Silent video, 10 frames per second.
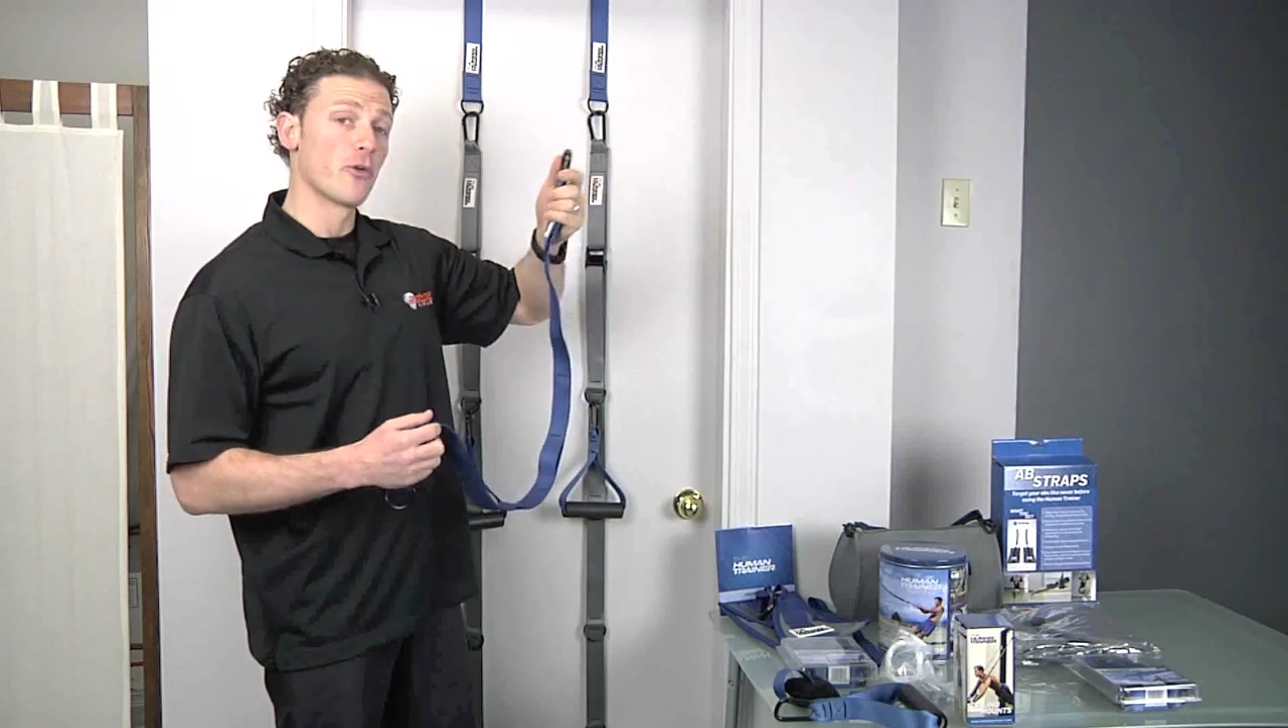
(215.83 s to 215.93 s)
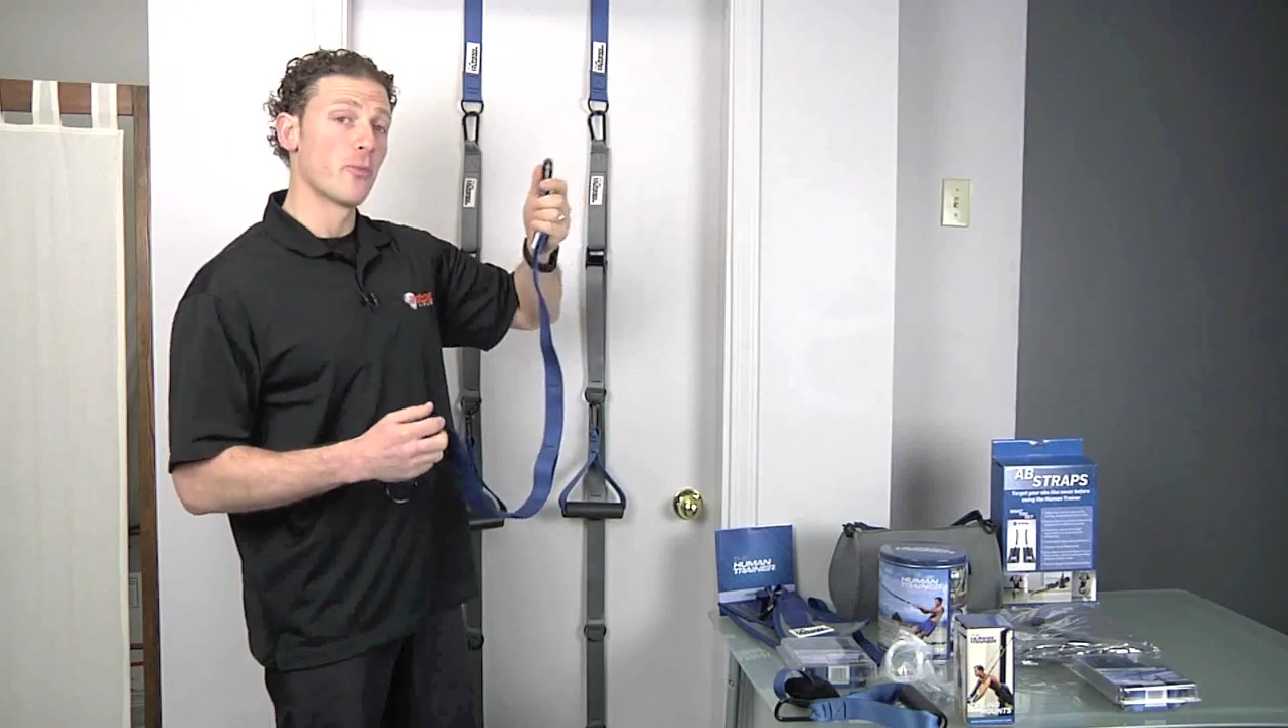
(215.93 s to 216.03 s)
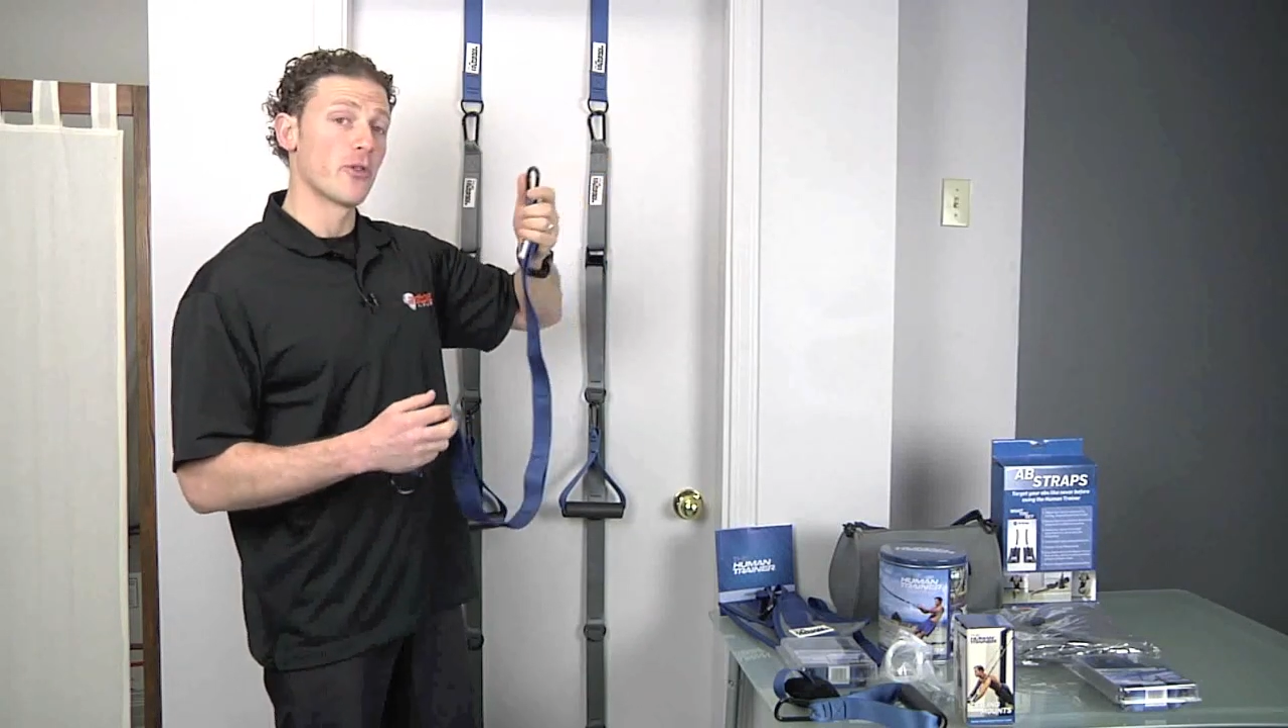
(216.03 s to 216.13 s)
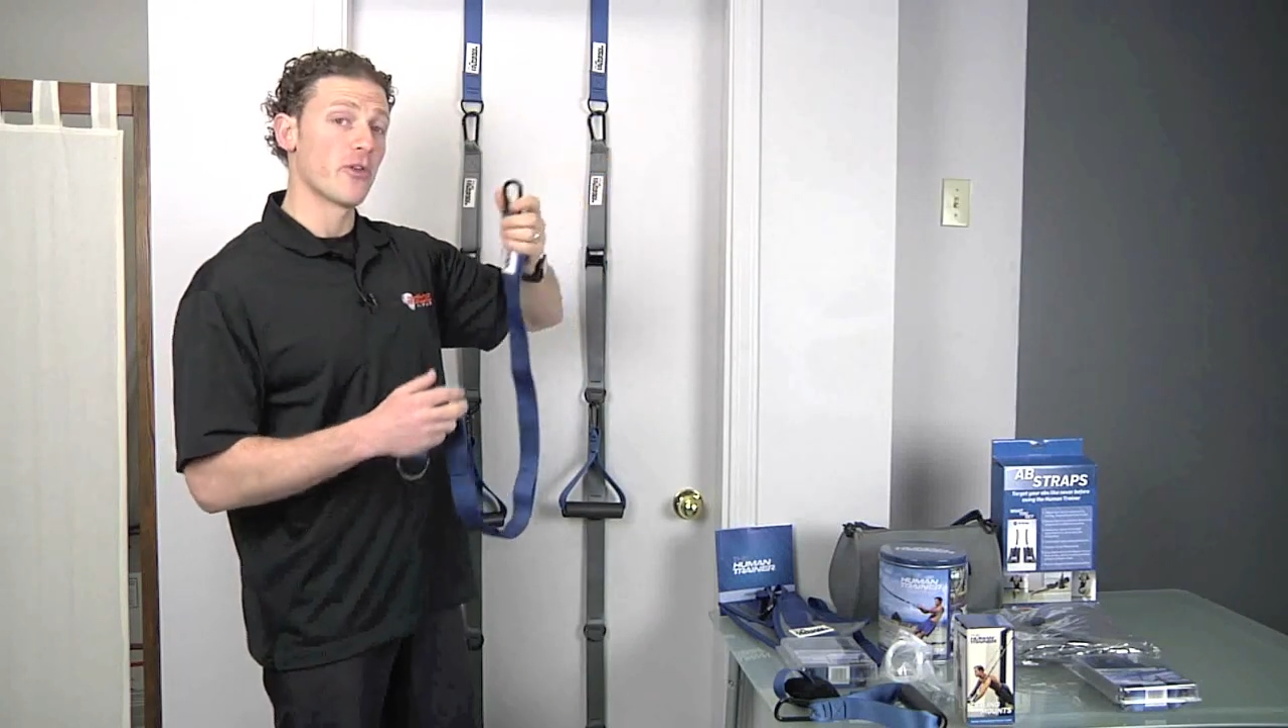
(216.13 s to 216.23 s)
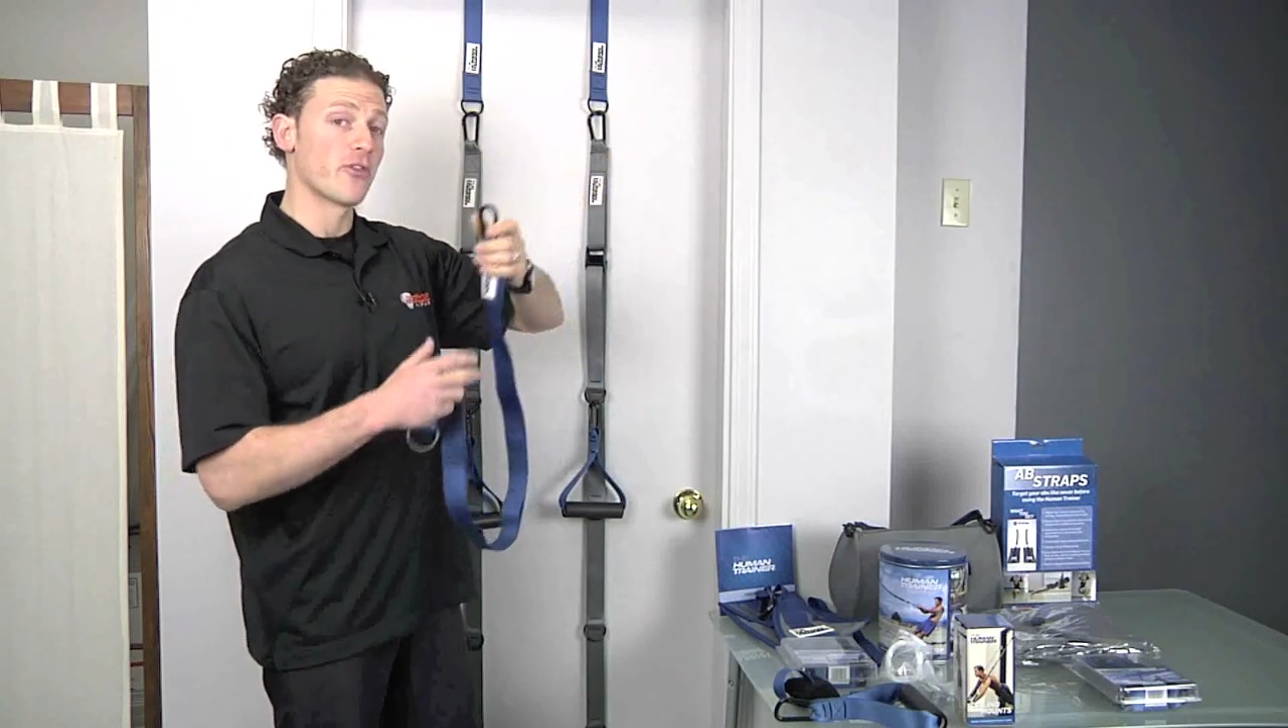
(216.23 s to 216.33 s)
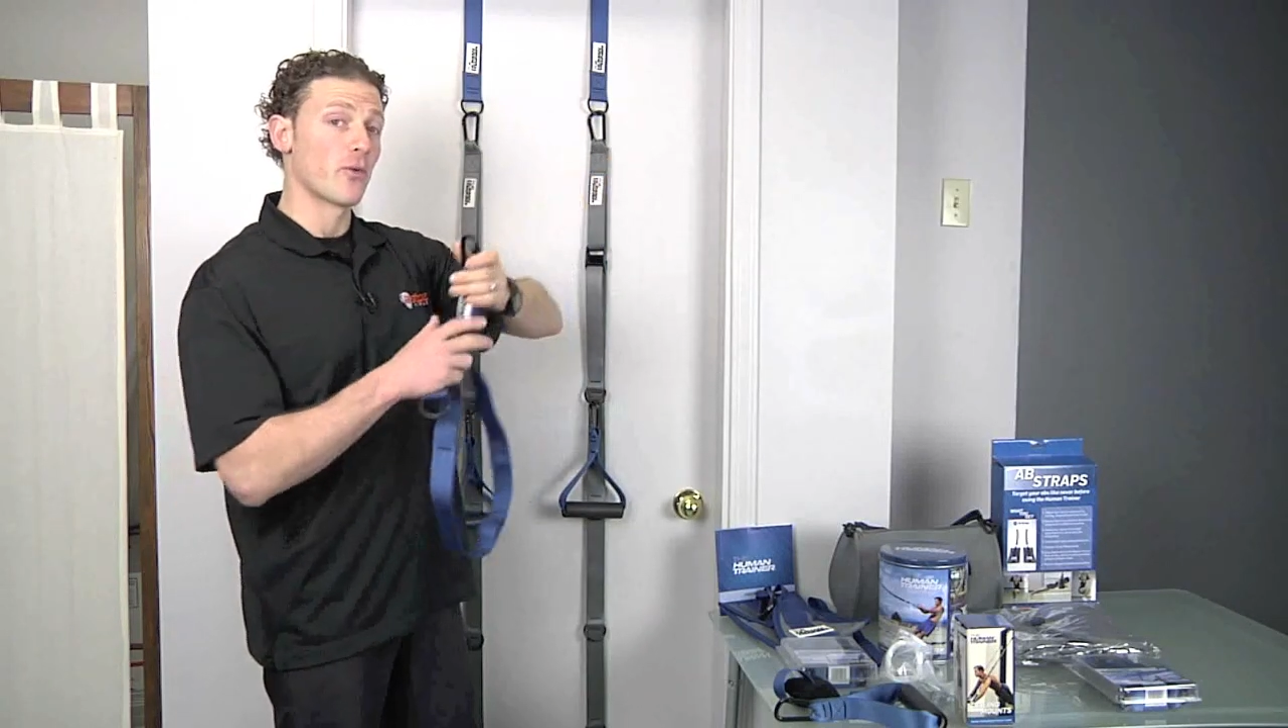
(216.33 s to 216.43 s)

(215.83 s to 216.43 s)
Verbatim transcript: put this